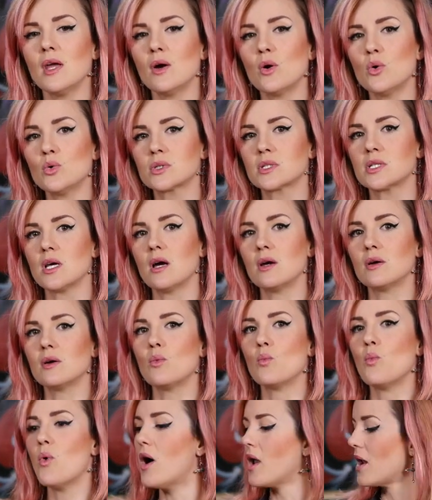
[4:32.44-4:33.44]
Also,
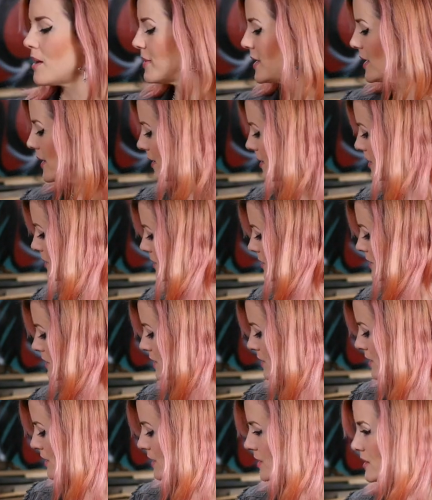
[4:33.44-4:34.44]
while I'm here,
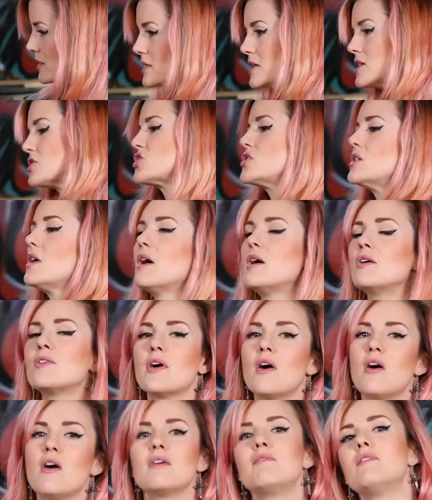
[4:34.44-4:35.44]
did you know
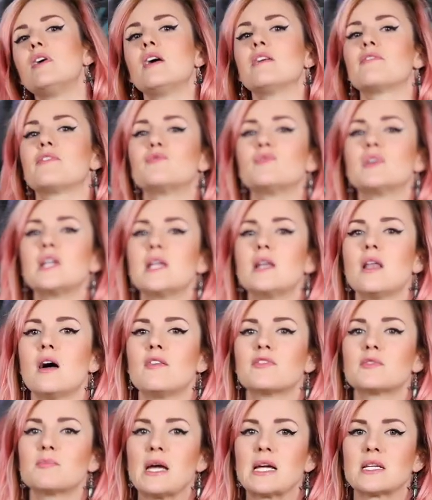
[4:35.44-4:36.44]
that I write for
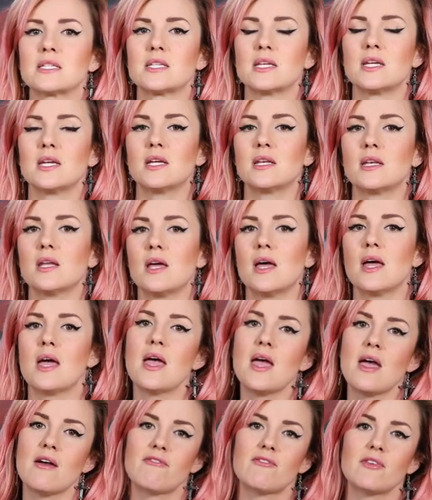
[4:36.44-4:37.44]
Reloved magazine
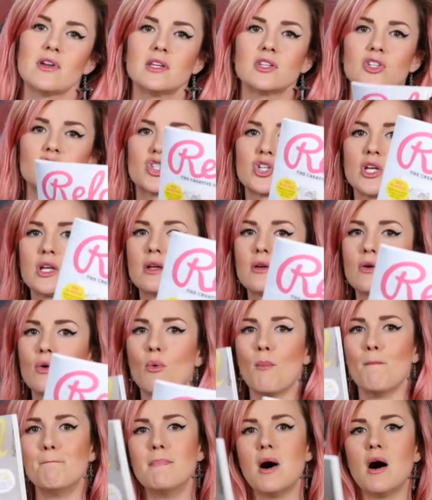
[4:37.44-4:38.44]
every
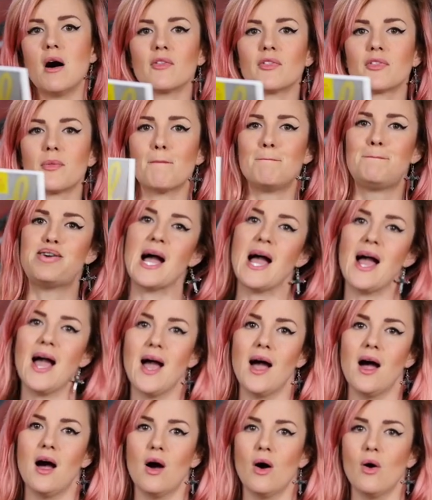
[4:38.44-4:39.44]
single month?
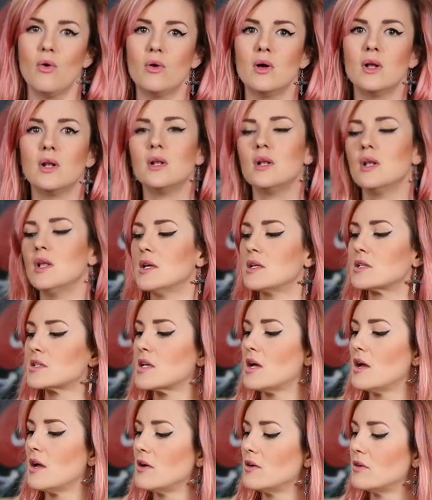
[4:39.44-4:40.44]
Pow!
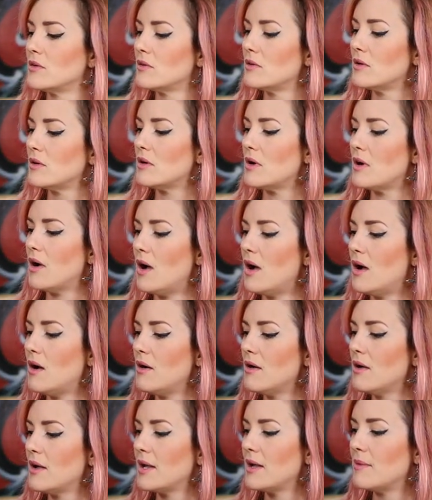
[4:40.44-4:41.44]
So
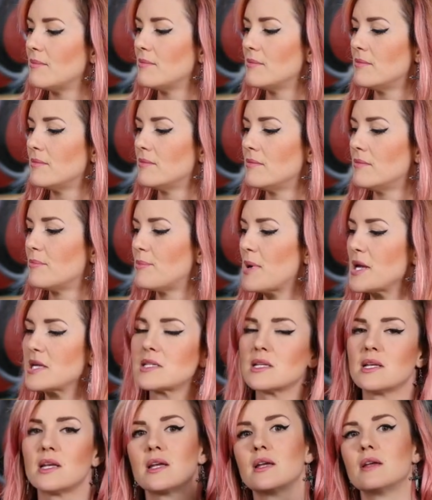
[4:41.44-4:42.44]
I
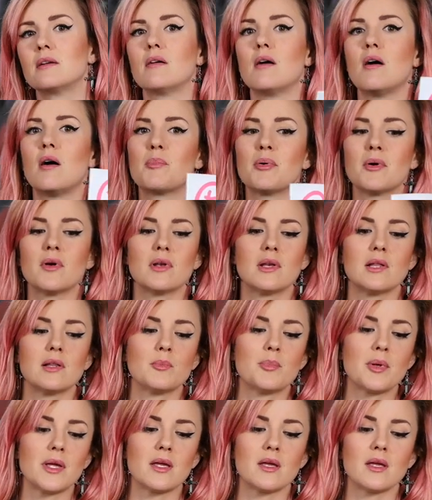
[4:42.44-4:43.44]
put a
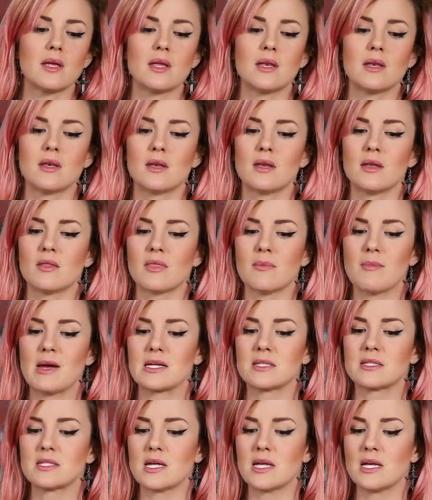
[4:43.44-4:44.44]
little bit in the
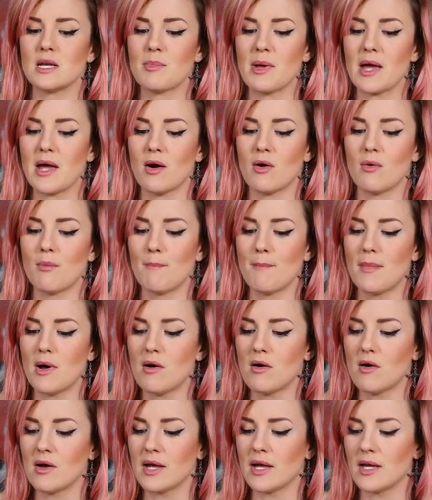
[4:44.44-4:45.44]
magazine about
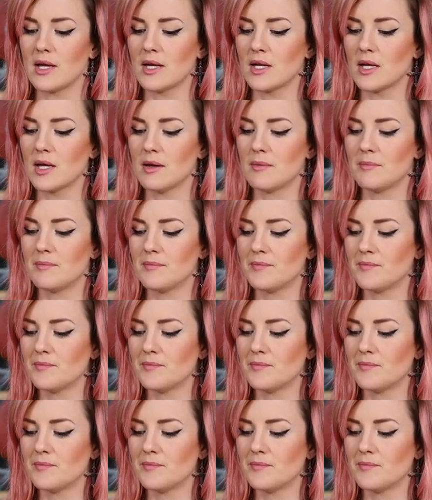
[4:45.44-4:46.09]
my, a